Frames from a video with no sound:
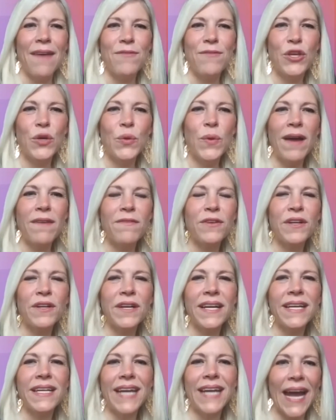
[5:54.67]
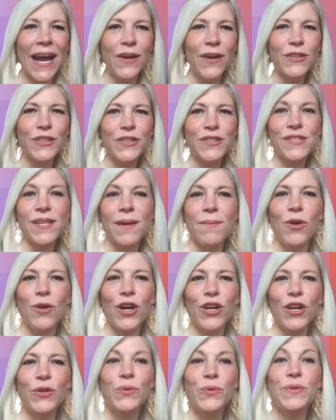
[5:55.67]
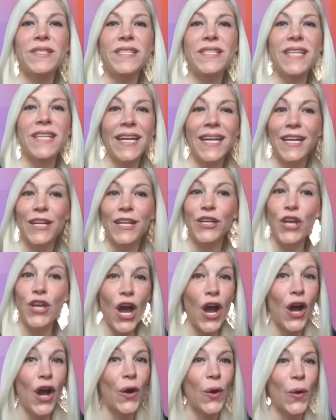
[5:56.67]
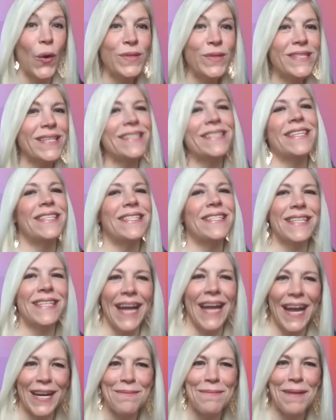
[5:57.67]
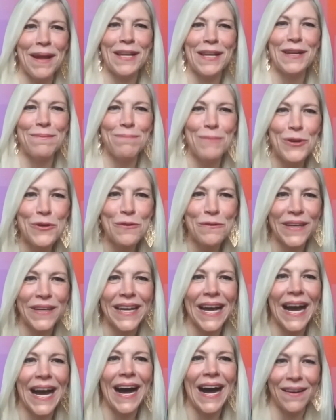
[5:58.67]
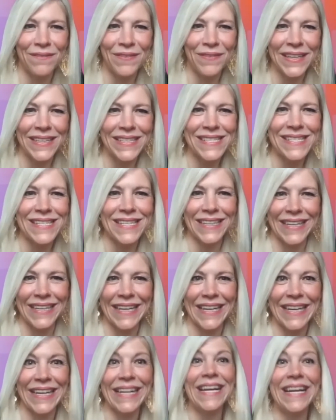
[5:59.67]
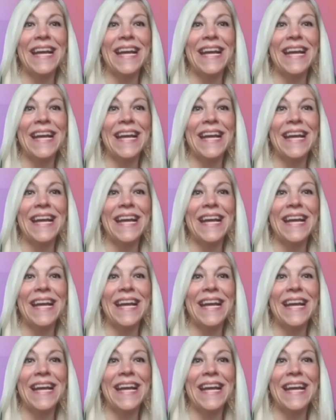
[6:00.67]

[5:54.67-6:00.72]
you ever encountered someone who didn't know, since it's an animated movie, obviously,